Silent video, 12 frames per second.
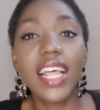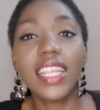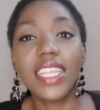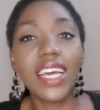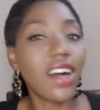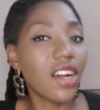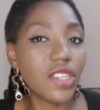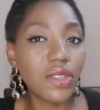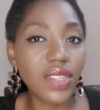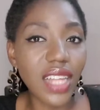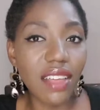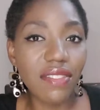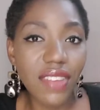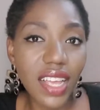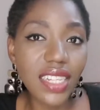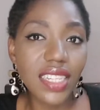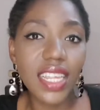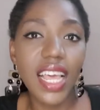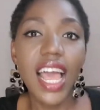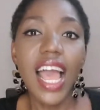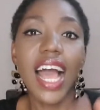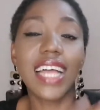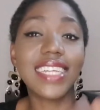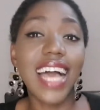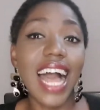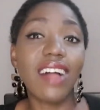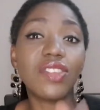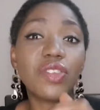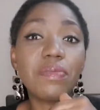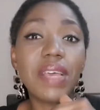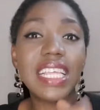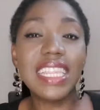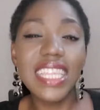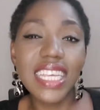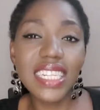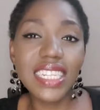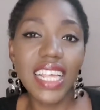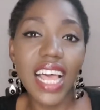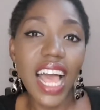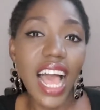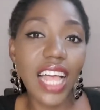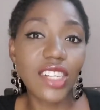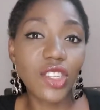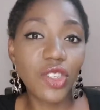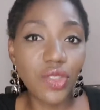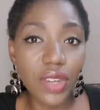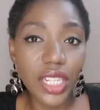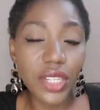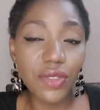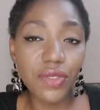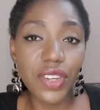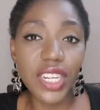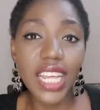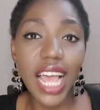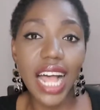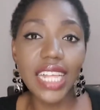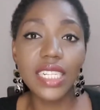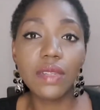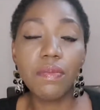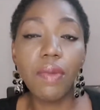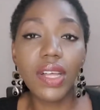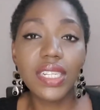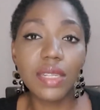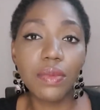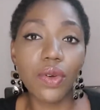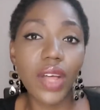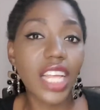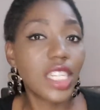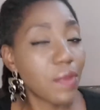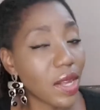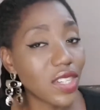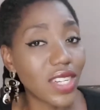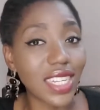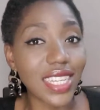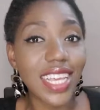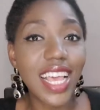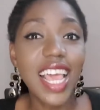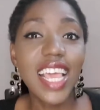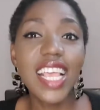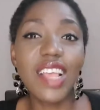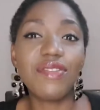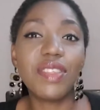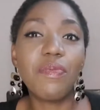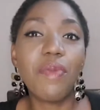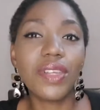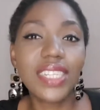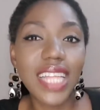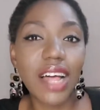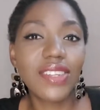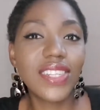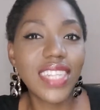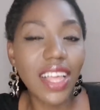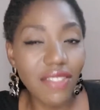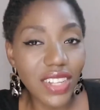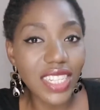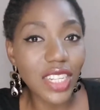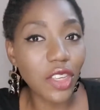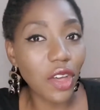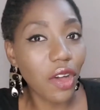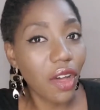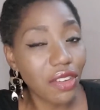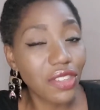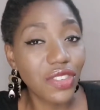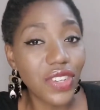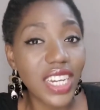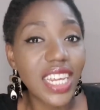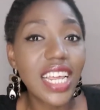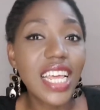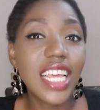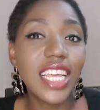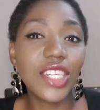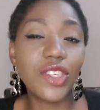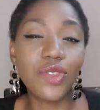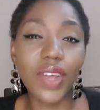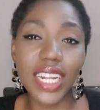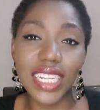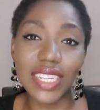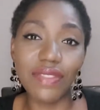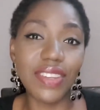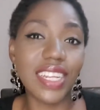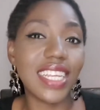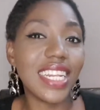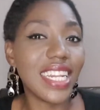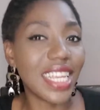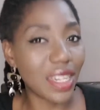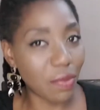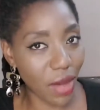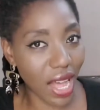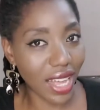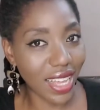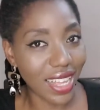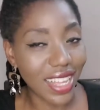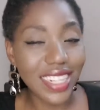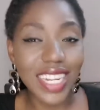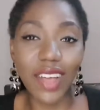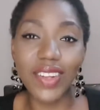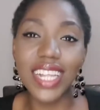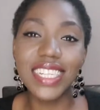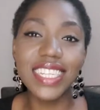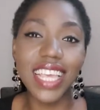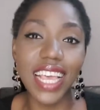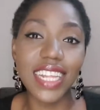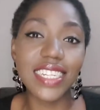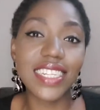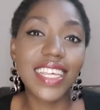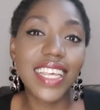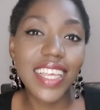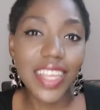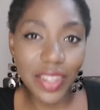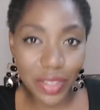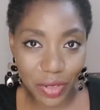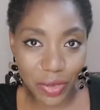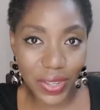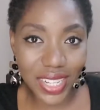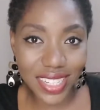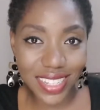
the hurdles I faced, and how to make this as stress-free as possible, especially if the postal service in your country is relatively laid back. Now let's get into it.